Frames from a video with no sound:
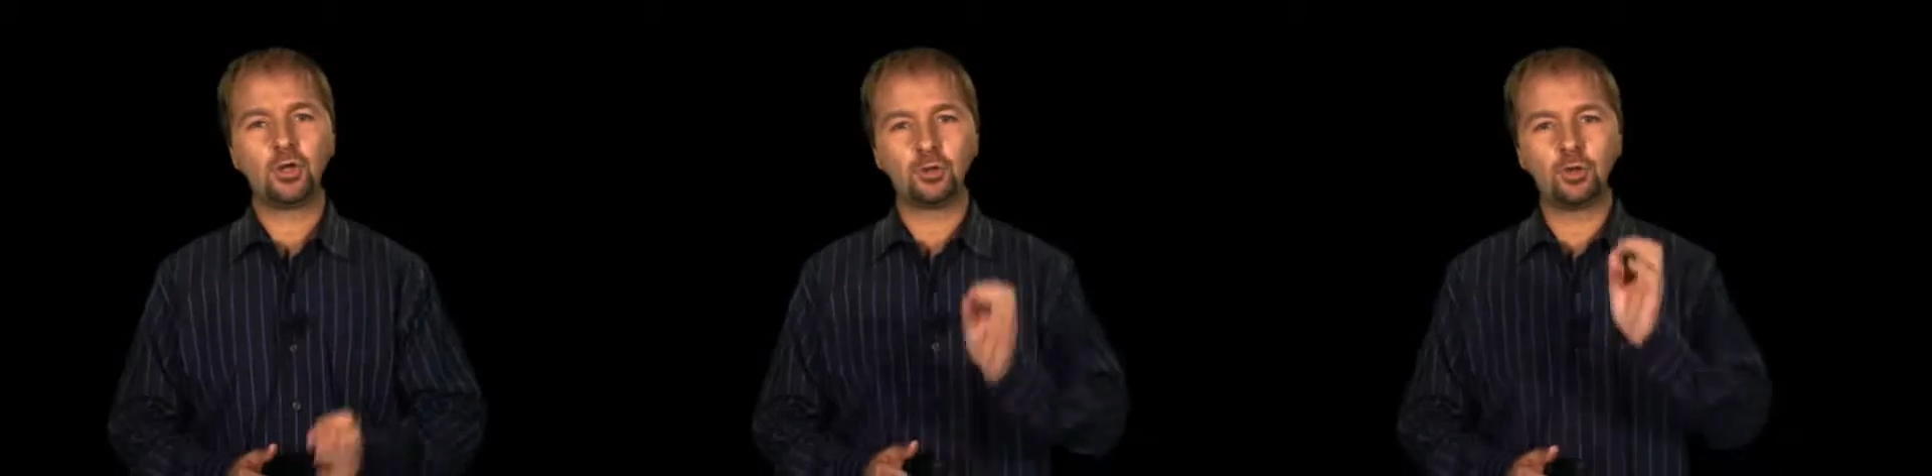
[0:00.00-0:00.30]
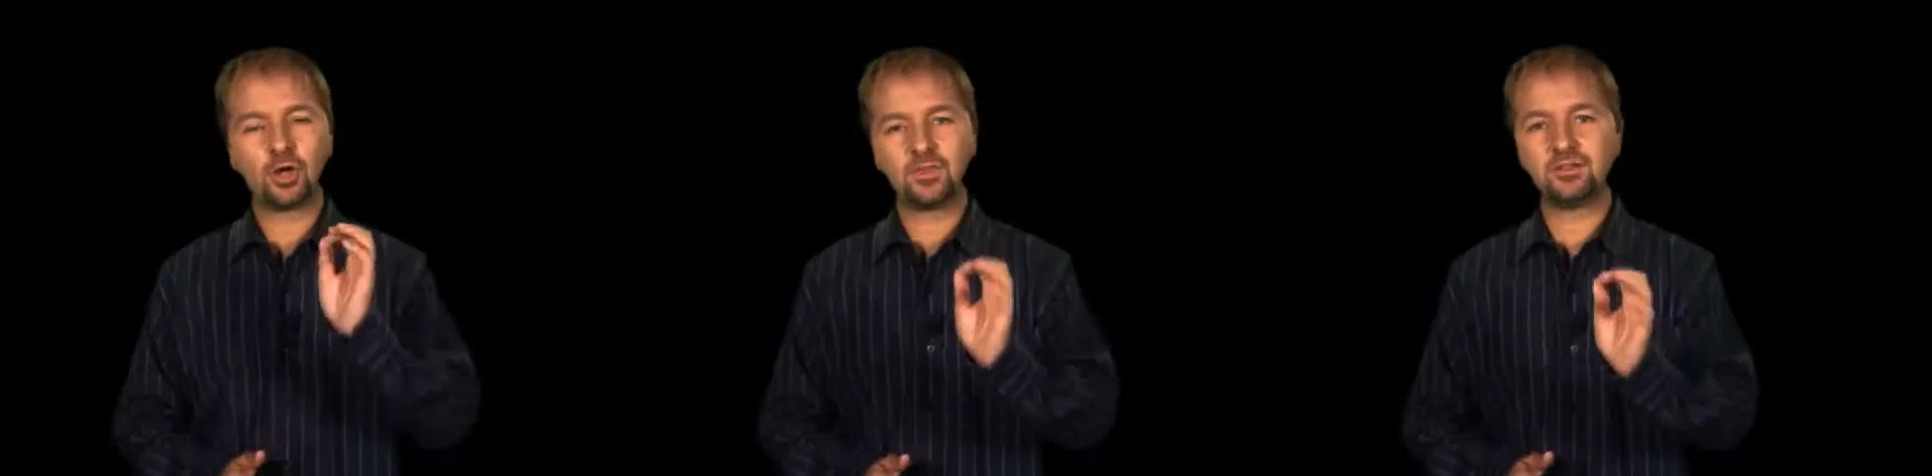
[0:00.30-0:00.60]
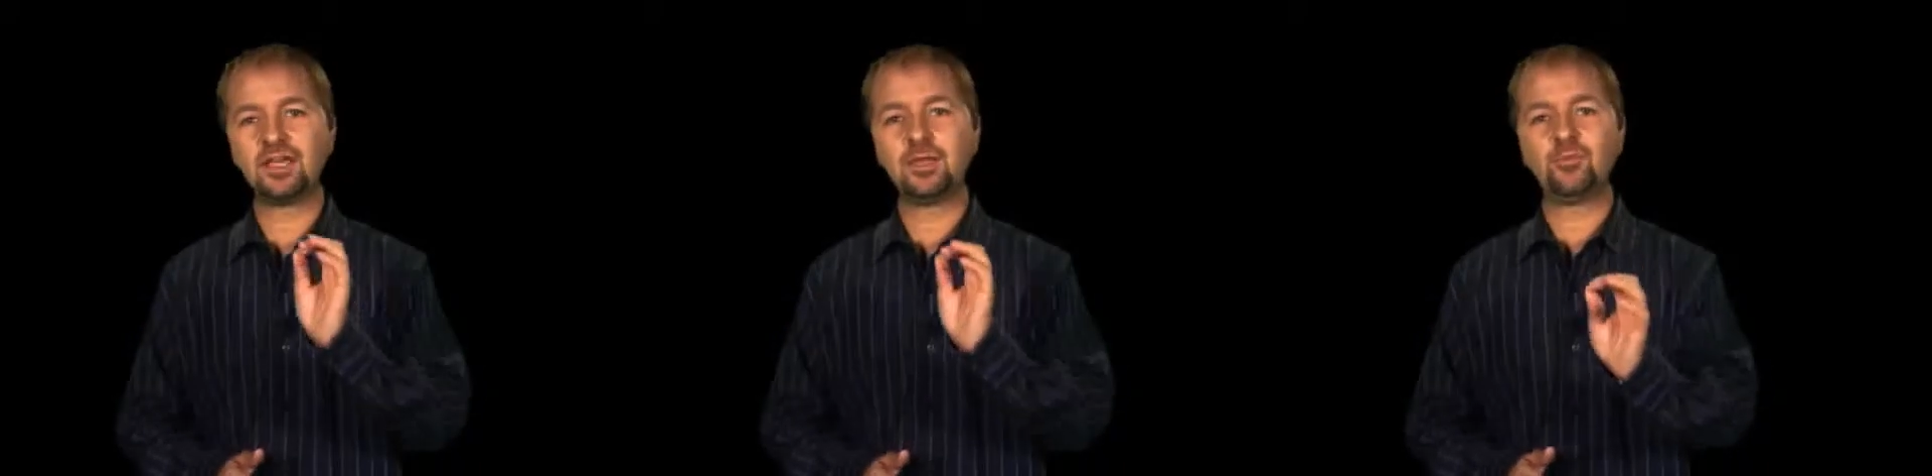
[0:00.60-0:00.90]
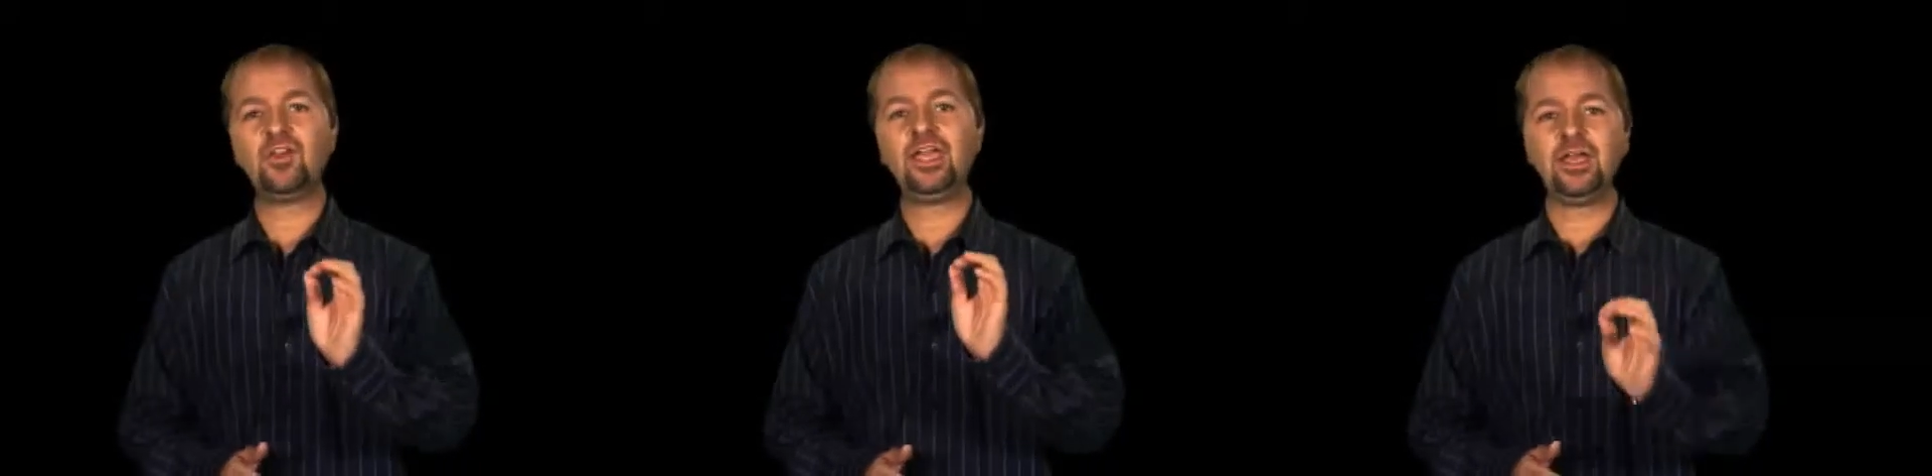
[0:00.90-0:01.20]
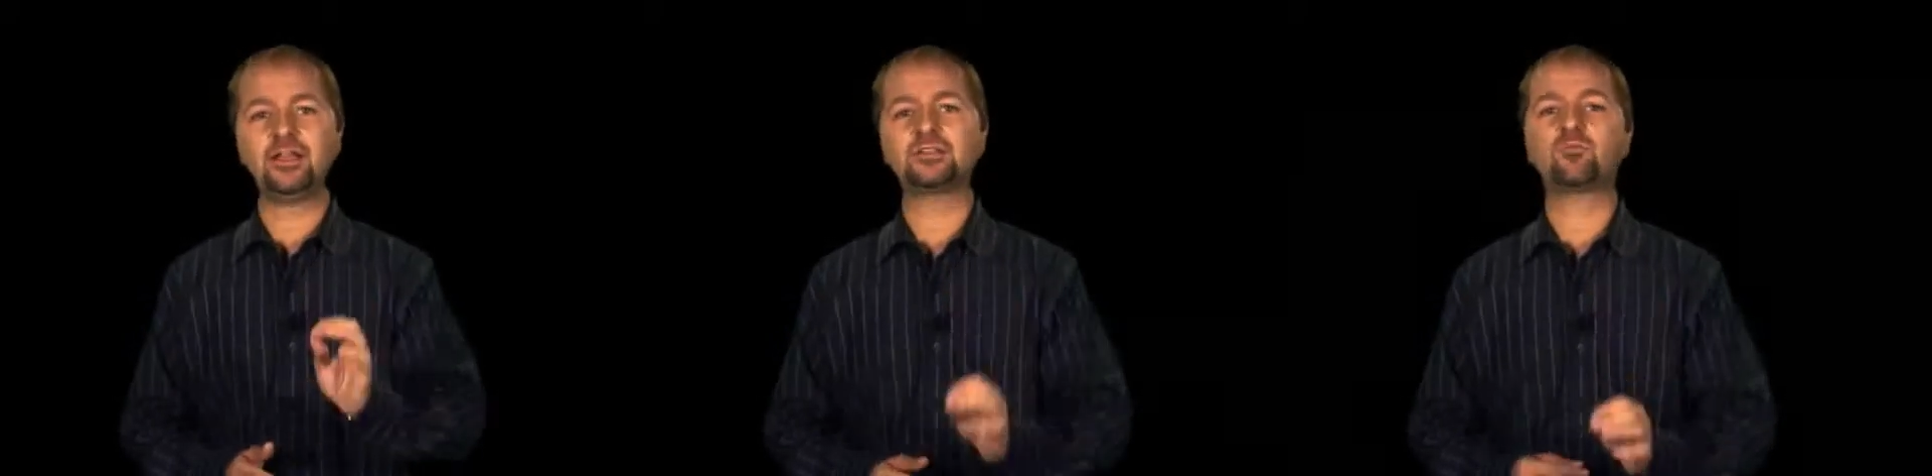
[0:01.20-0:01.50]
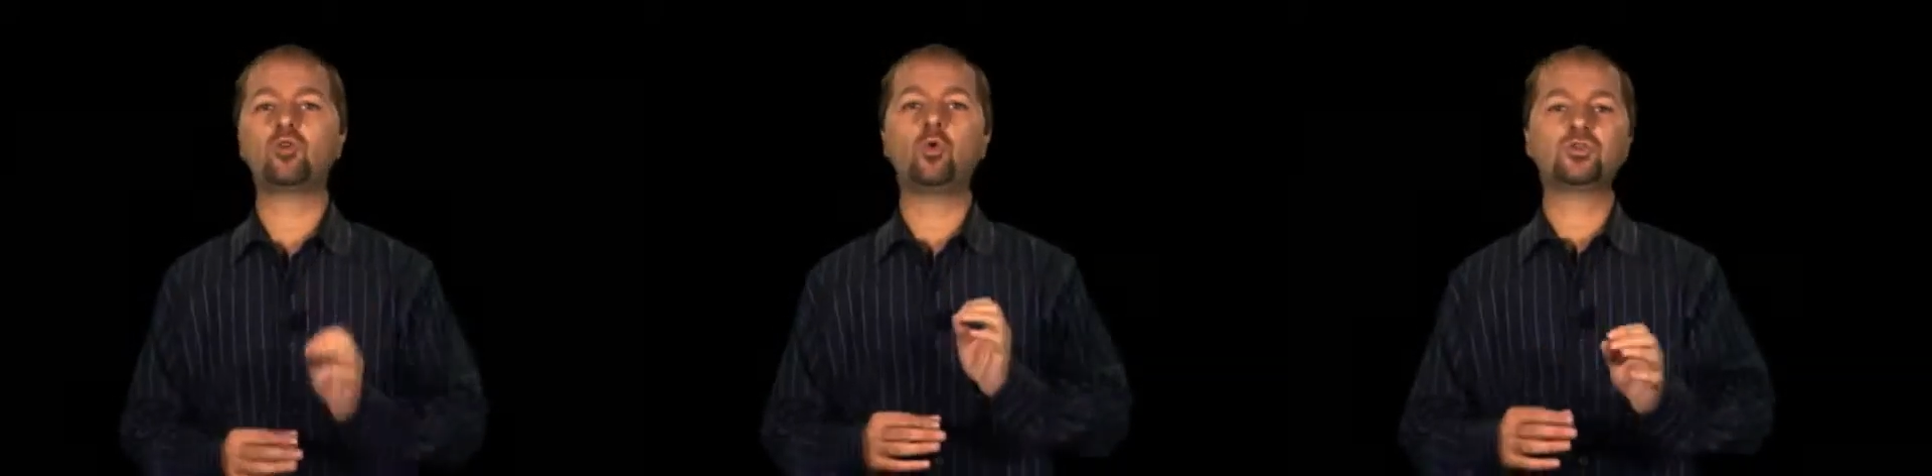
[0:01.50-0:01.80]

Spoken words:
Look at the type of hands a pro will